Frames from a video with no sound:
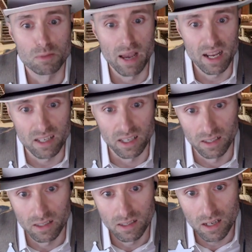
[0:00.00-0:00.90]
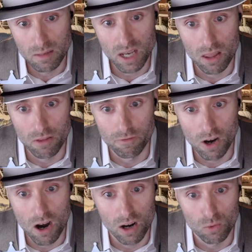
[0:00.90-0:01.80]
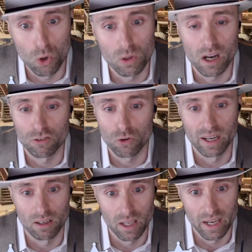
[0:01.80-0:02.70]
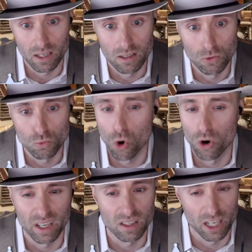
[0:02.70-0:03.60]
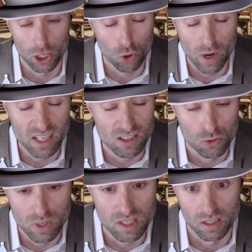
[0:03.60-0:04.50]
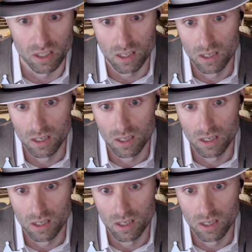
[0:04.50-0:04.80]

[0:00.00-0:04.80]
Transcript: Bendy comes out of the fog rolling off Crater Lake, roaring like a crazed grizzly.